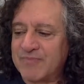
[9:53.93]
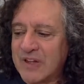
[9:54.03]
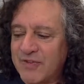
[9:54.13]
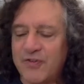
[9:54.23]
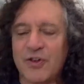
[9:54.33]

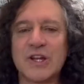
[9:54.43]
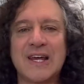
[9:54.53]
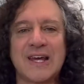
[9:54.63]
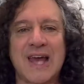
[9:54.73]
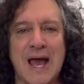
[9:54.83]
fully
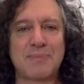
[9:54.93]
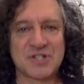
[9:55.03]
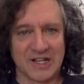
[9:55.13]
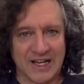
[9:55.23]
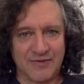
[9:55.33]

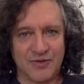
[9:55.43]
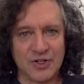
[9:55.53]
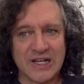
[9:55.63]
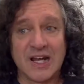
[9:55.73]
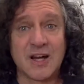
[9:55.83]
encapsulate,
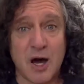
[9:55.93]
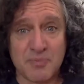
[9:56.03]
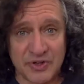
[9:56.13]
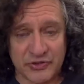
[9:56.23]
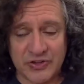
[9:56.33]
fully
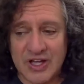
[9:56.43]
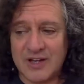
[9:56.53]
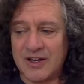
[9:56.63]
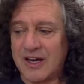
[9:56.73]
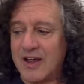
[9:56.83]
encompass
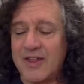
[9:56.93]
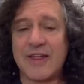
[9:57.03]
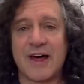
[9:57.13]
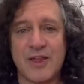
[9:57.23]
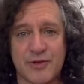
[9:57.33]

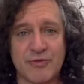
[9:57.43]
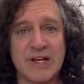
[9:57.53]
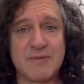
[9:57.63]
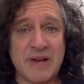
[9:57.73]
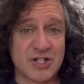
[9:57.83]
the
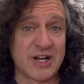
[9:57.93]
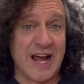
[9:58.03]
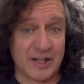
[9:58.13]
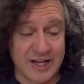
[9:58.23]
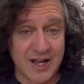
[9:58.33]

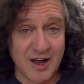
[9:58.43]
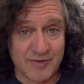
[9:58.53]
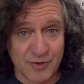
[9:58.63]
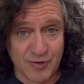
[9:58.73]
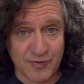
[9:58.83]
three-dimensionality
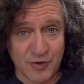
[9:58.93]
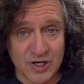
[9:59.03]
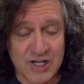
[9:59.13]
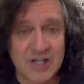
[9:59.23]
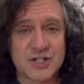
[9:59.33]
of your foot.
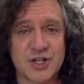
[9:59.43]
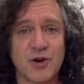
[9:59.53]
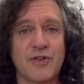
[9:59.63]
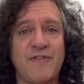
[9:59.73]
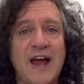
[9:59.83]
So
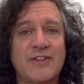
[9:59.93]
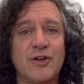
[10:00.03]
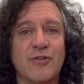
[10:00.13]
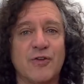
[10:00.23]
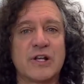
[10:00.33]
the fact that
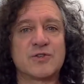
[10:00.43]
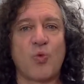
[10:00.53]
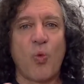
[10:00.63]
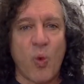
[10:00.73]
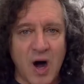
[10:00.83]
your foot is
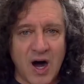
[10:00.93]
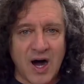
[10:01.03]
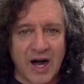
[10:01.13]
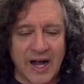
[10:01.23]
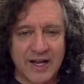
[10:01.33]

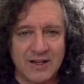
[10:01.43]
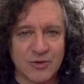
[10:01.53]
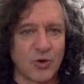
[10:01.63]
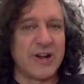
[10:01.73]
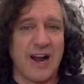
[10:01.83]
wide
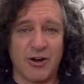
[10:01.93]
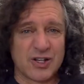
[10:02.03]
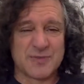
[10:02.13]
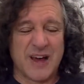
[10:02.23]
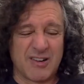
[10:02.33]
or narrow,
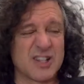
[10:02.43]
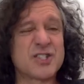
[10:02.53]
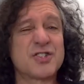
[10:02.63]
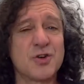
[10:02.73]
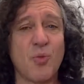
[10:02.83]
doesn't matter, let's
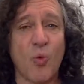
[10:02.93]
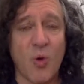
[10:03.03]
assume